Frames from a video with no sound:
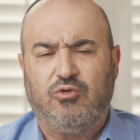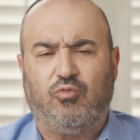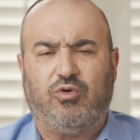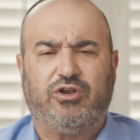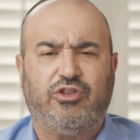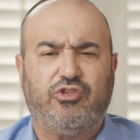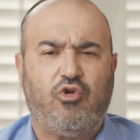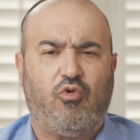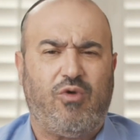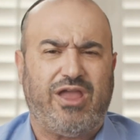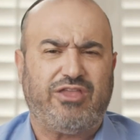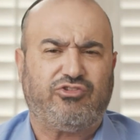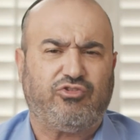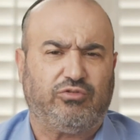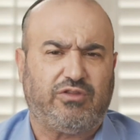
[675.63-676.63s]
one on your
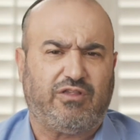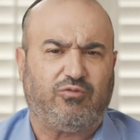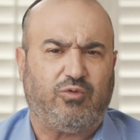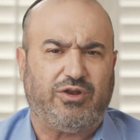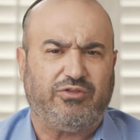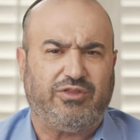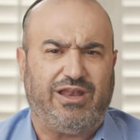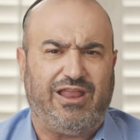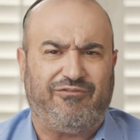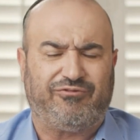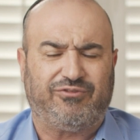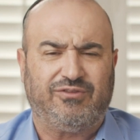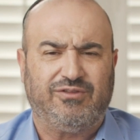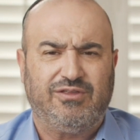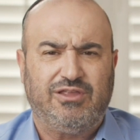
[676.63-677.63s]
right shoulder, one on the left.